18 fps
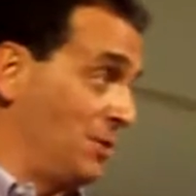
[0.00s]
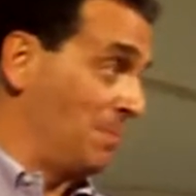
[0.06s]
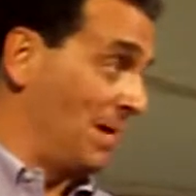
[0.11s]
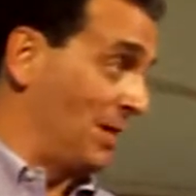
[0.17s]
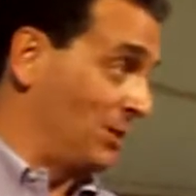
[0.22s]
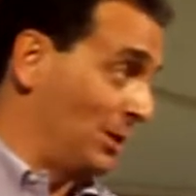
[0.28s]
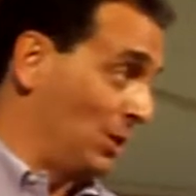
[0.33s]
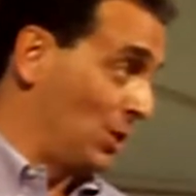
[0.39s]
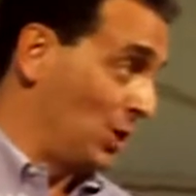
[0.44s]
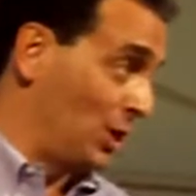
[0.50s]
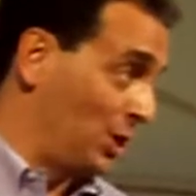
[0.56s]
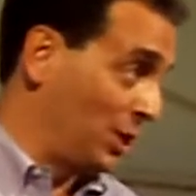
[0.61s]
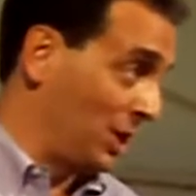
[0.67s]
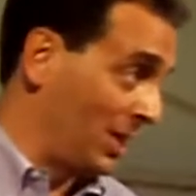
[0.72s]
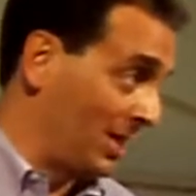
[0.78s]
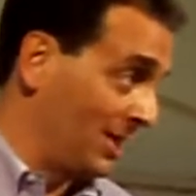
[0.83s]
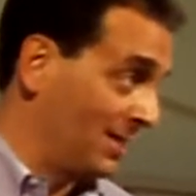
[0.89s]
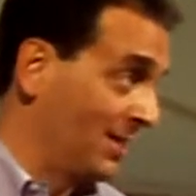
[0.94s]
about to launch
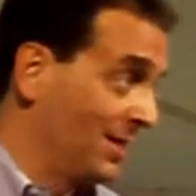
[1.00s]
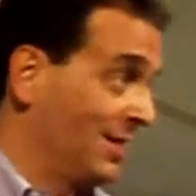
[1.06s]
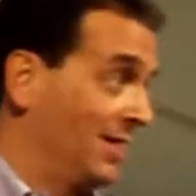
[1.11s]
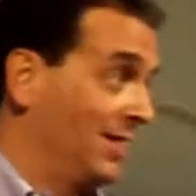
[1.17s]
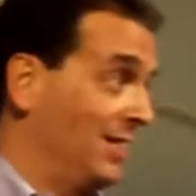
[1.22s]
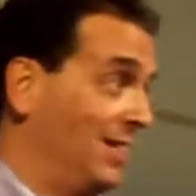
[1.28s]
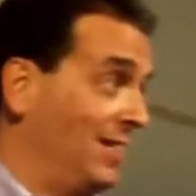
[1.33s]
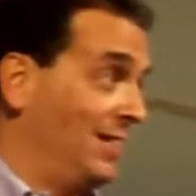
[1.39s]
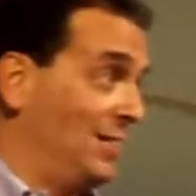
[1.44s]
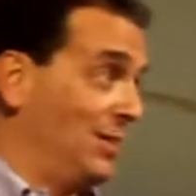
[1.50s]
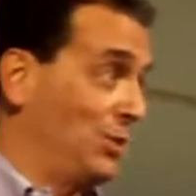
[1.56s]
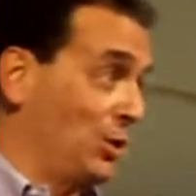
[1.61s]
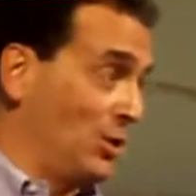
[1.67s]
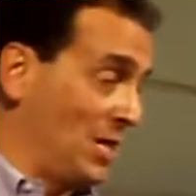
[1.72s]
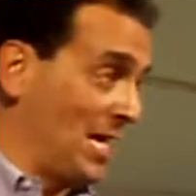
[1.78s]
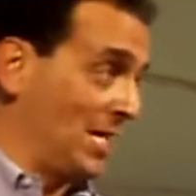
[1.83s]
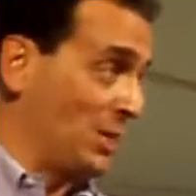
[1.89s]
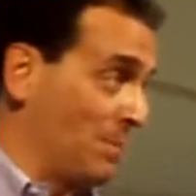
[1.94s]
on
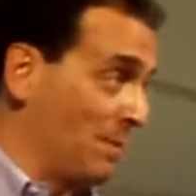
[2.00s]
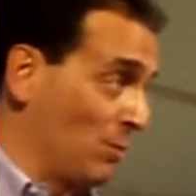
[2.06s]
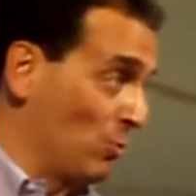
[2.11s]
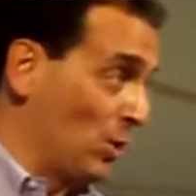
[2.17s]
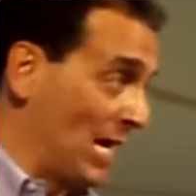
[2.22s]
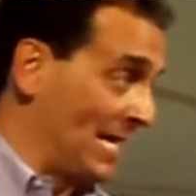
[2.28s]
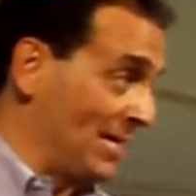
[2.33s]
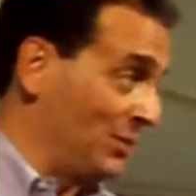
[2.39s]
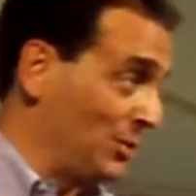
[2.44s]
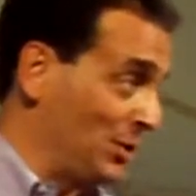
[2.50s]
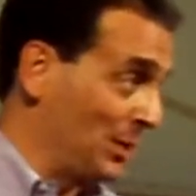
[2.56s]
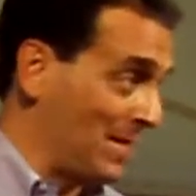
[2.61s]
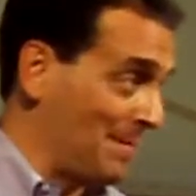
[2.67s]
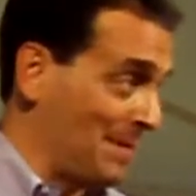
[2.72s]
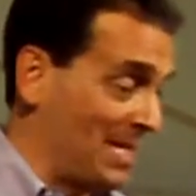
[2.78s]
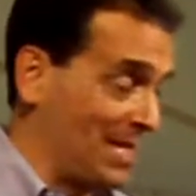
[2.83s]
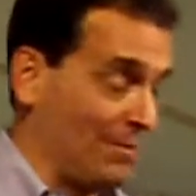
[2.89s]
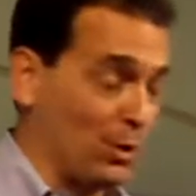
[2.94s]
turned out to be right. So let
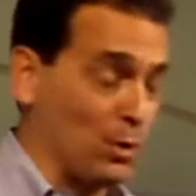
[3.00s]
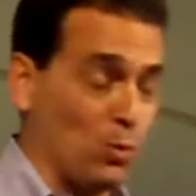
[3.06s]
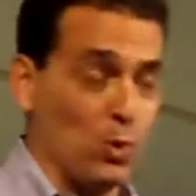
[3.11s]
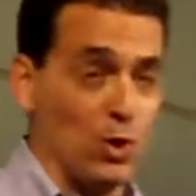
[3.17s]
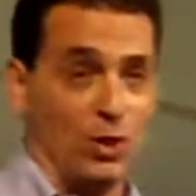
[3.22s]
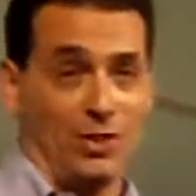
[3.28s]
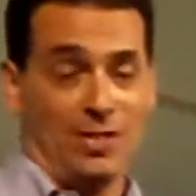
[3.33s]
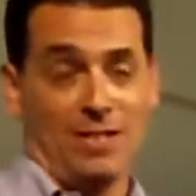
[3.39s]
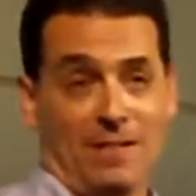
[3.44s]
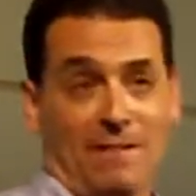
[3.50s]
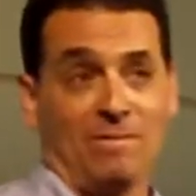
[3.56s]
me give it a whirl.